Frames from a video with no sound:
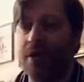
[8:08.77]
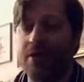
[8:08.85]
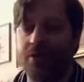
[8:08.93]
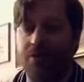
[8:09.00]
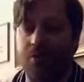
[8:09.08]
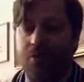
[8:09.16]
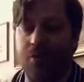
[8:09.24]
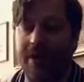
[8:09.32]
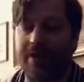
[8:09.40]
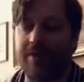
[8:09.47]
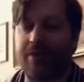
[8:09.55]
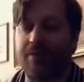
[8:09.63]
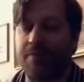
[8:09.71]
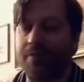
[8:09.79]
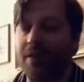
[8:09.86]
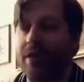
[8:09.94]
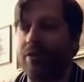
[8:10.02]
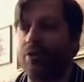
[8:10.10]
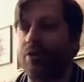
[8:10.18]
So Grant's going to
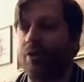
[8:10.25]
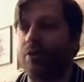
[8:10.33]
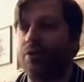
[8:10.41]
be in charge